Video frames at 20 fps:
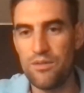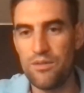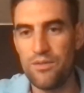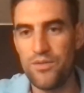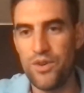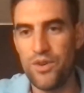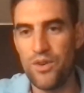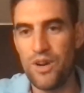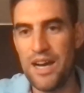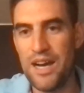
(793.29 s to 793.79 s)

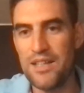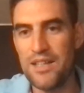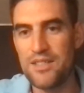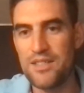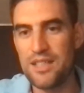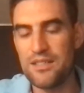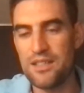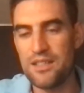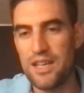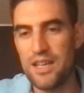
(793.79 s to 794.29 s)
For us
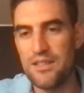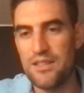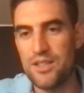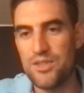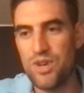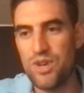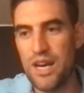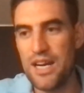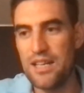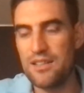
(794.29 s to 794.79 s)
as a
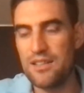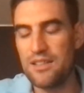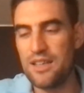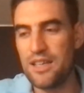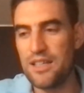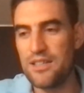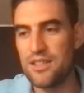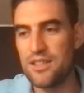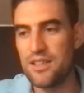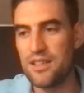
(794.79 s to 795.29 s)
trading
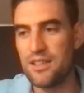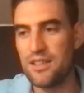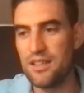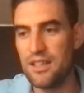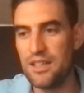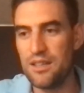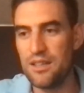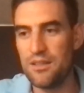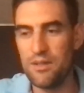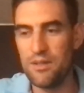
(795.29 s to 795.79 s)
desk
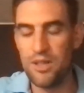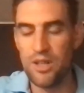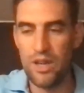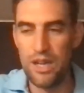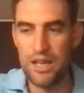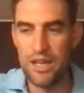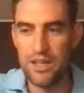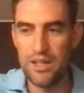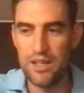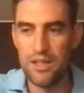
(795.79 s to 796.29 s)
and
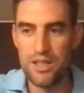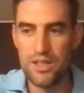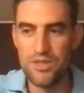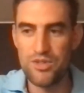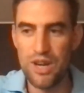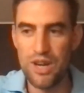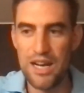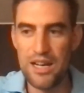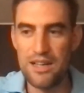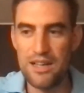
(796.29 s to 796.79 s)
an
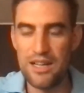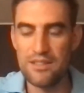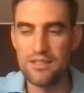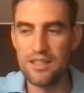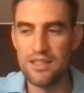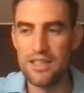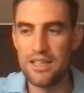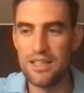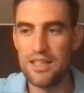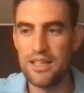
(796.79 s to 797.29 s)
Australian
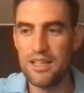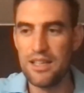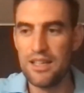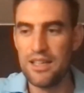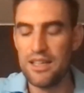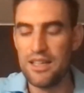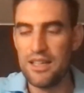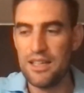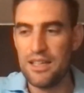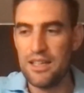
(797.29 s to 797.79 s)
entity,
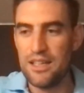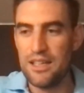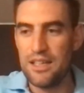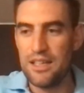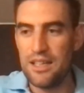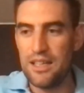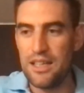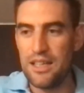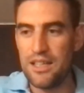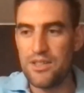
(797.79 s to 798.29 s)

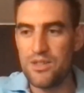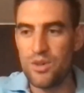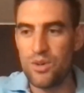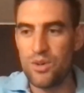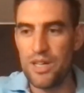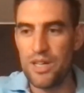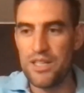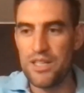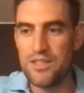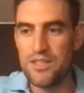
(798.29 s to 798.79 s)
it's
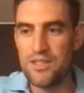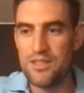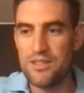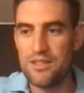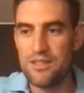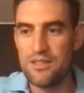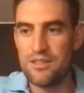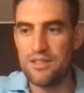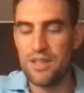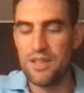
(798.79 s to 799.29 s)
always
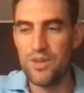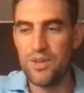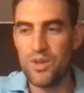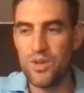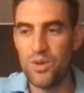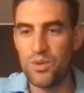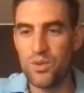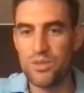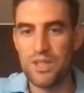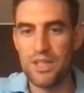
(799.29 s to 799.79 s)

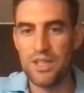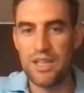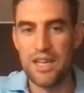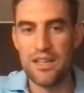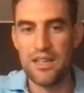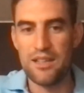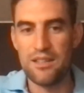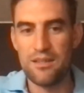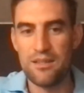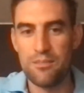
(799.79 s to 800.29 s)
difficult to
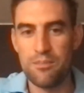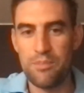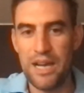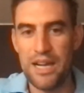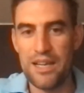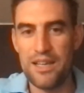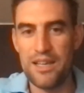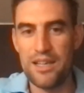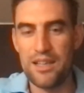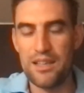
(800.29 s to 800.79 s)
get
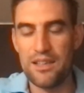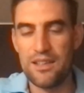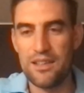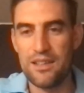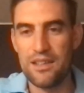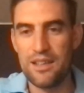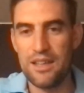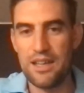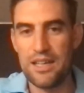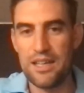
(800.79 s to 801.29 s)
banking.
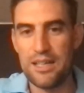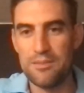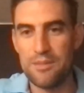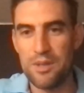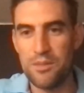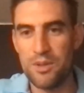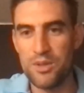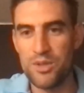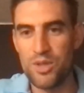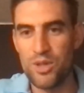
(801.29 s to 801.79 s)

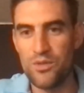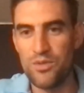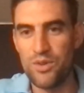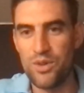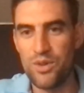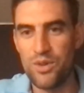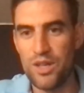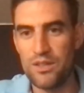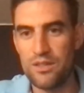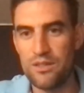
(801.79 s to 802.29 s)
I'm not sure if
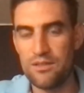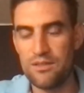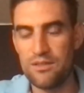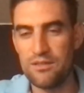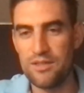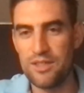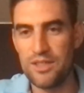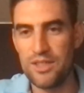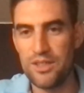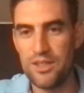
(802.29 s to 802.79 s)
we've got
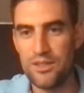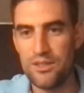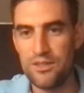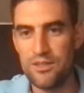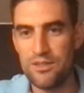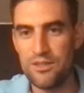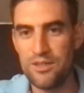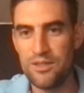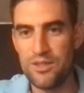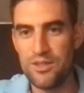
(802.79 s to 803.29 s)

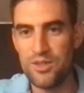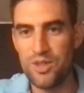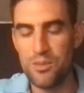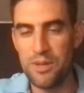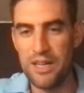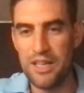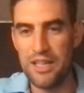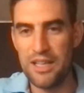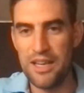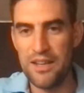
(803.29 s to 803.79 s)
too
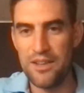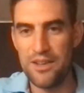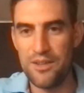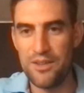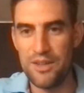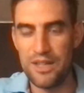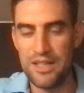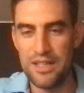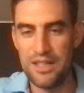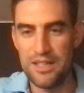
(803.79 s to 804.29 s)
many
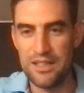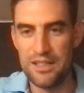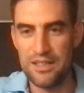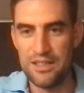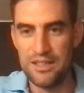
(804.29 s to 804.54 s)
other